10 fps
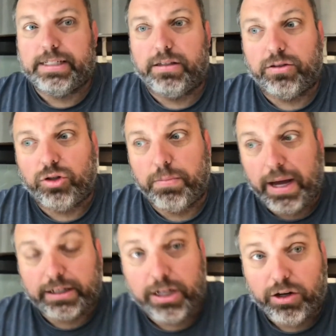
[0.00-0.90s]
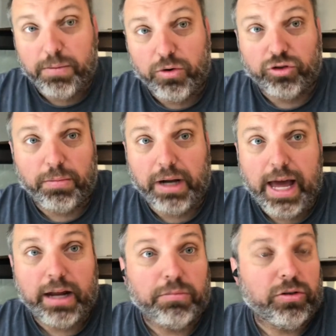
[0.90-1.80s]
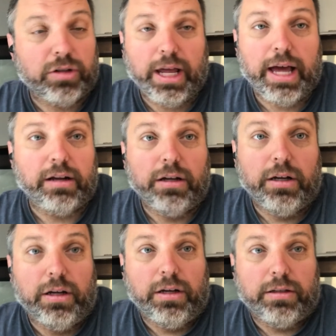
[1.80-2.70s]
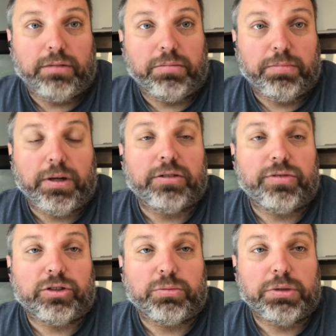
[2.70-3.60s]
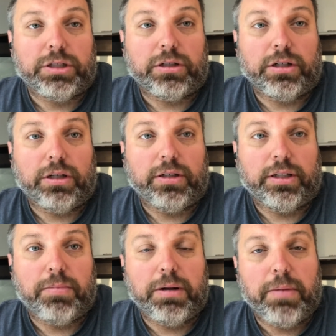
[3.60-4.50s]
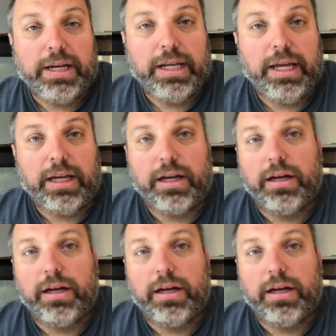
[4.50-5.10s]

So the bacteria boost I'm just gonna add some sponge filter material that's been in my tank